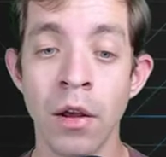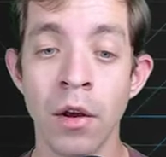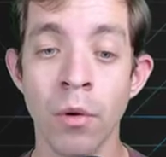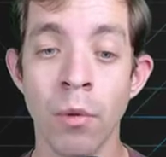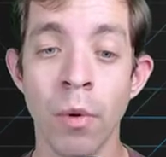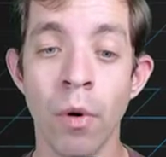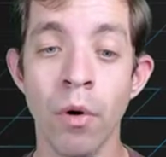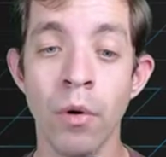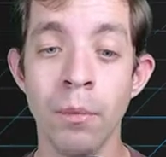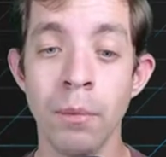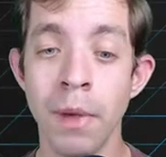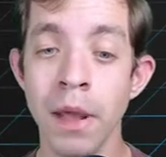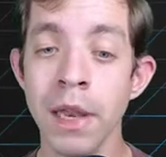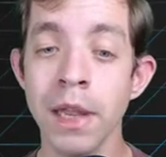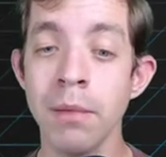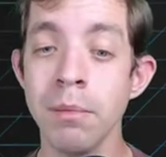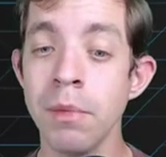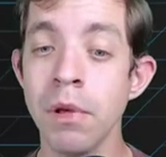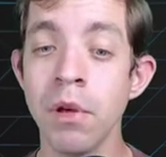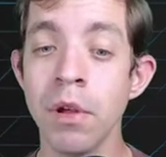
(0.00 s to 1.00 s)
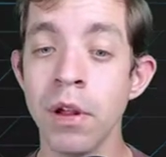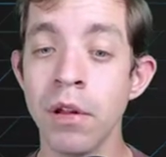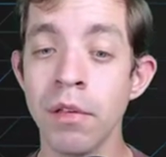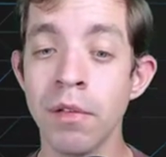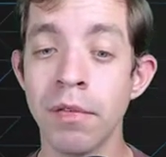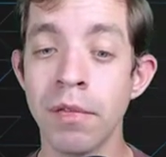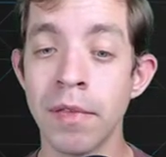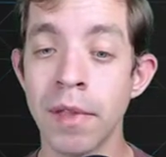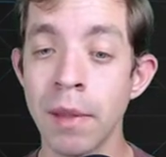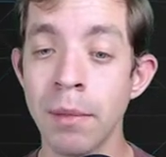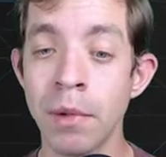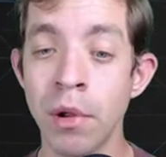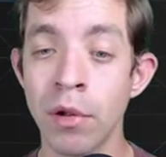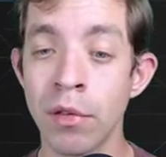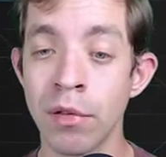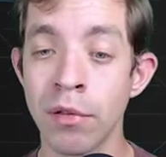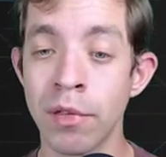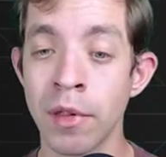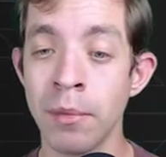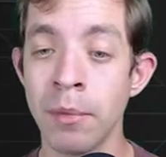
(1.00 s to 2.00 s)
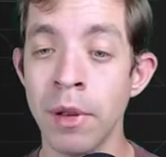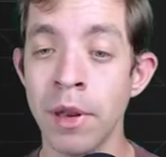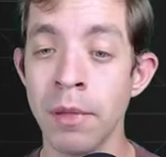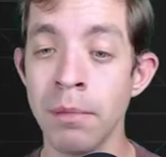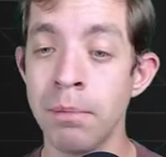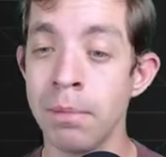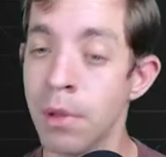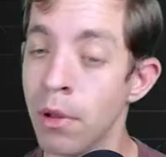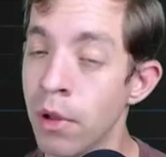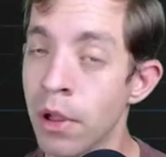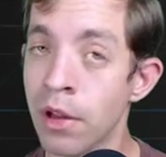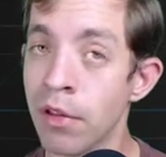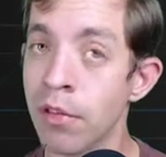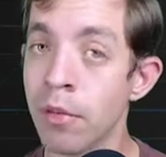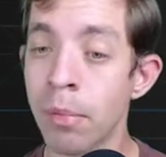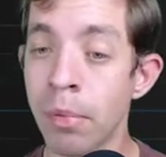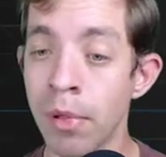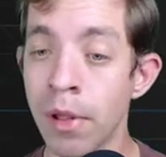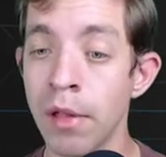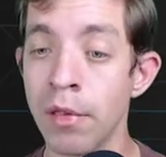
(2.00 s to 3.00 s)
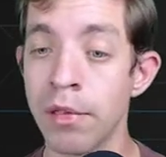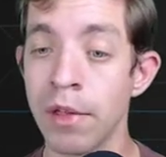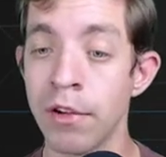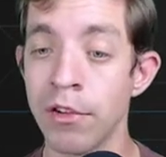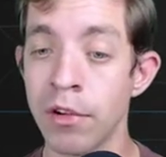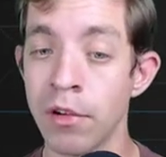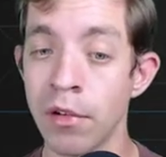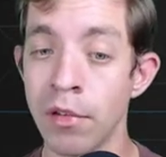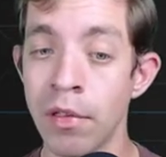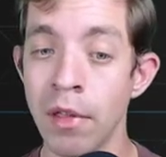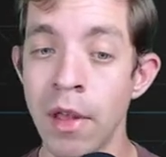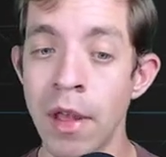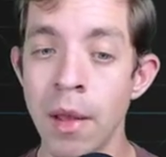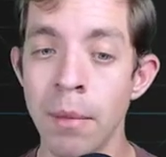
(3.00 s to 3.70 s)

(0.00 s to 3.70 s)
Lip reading: quote, many millions of Steam users and many billions of play sessions.